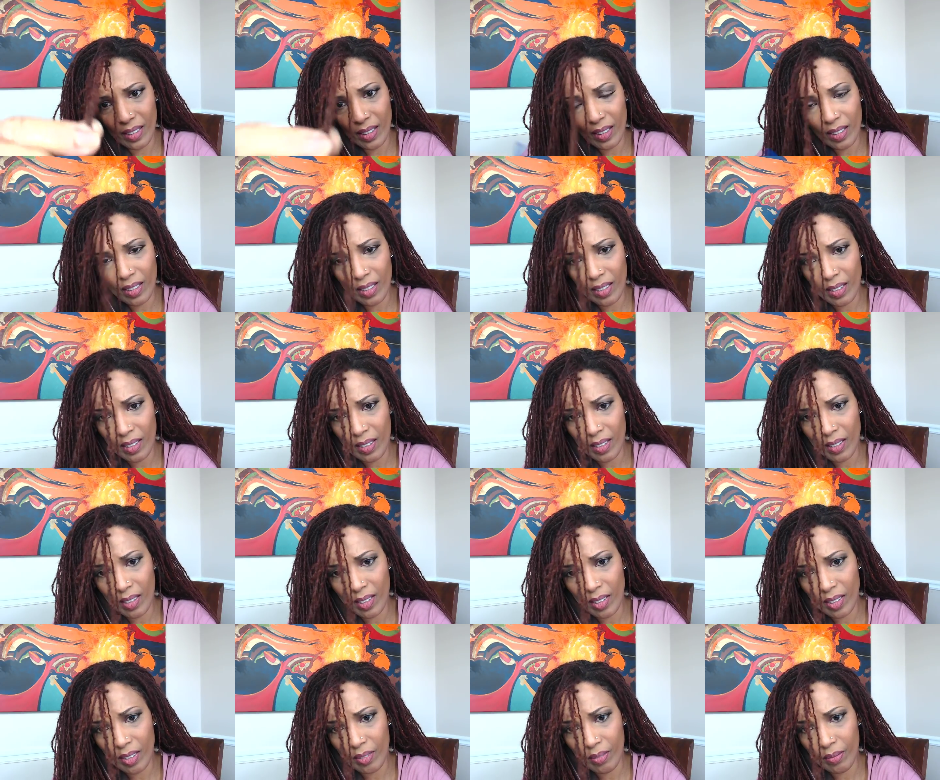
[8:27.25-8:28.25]

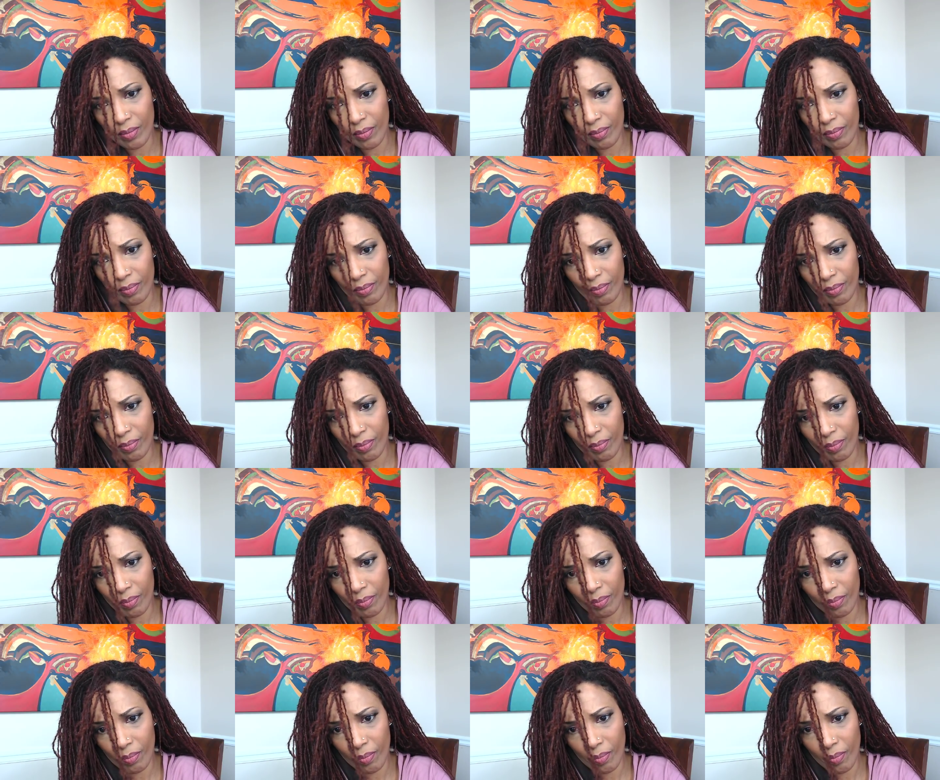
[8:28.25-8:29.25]

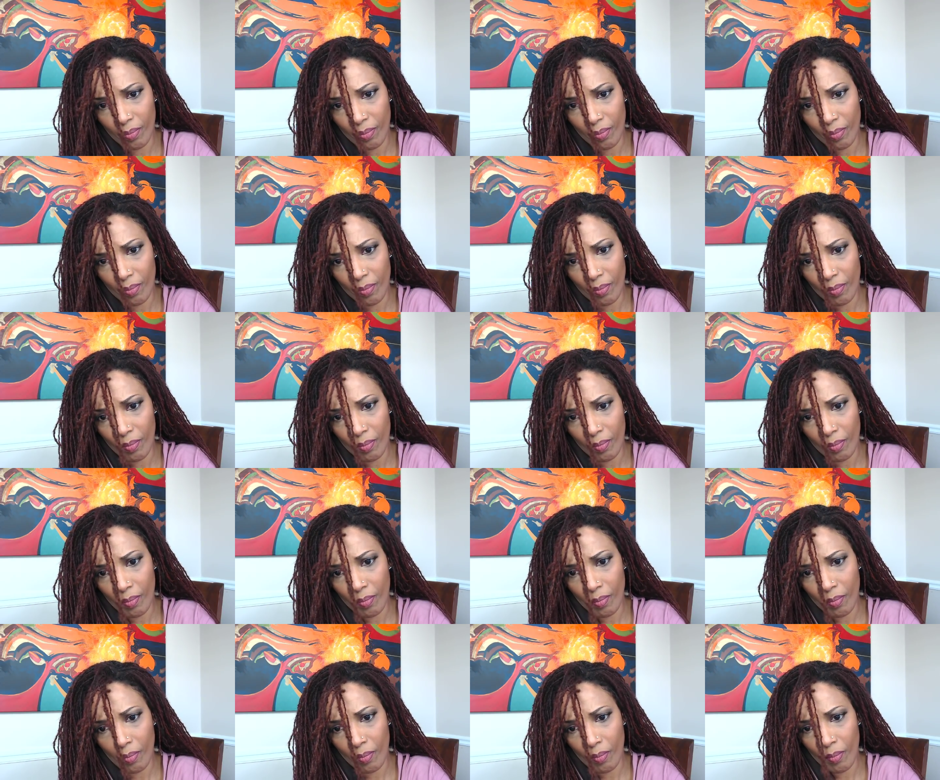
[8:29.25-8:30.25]

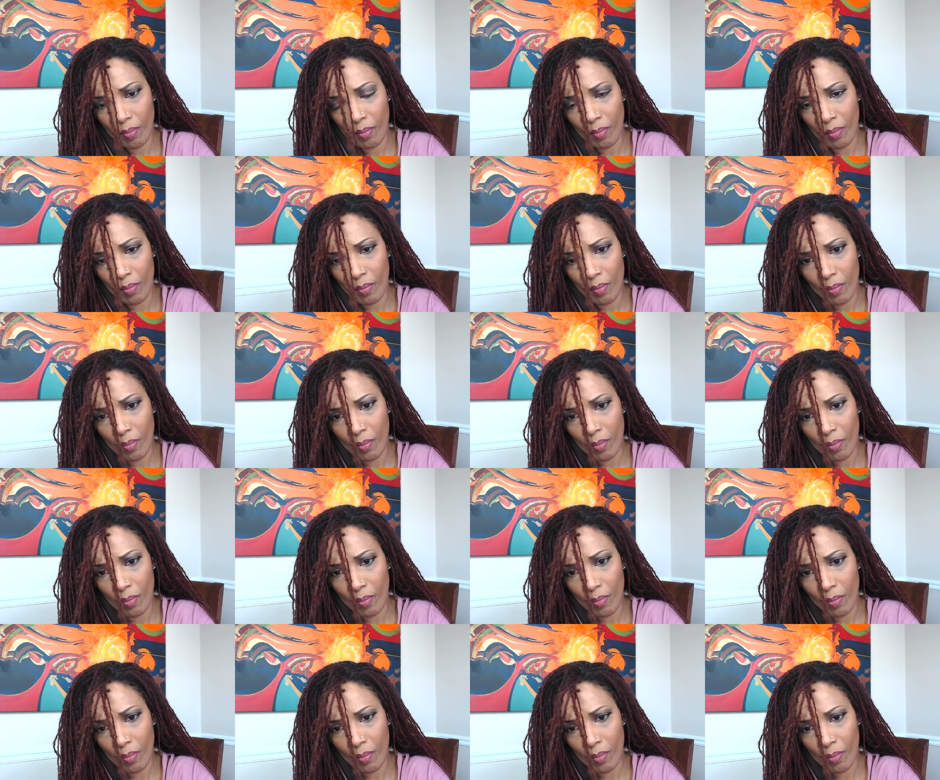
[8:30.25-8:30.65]
(silence)